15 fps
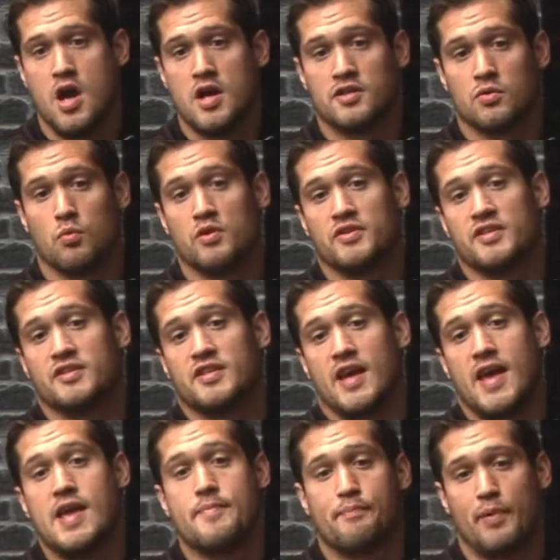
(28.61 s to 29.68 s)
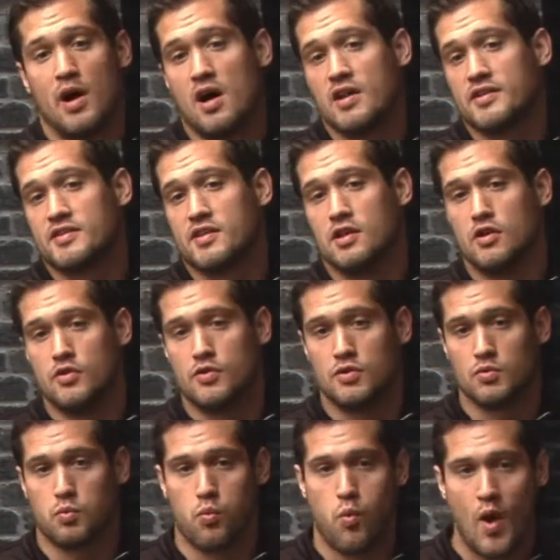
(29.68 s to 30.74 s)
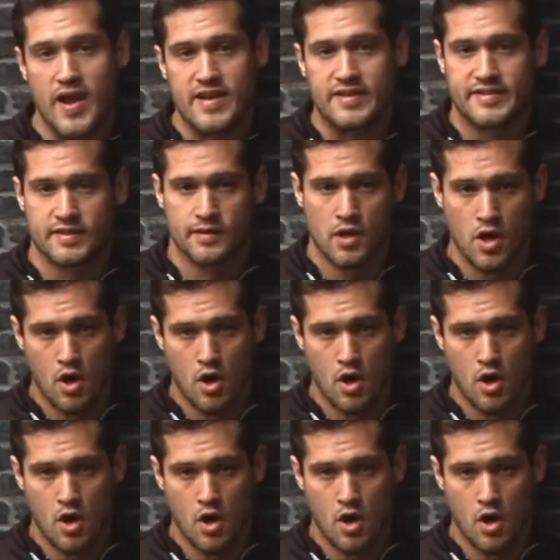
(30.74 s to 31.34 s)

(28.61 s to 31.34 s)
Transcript: to wanting to eat bars to lose weight.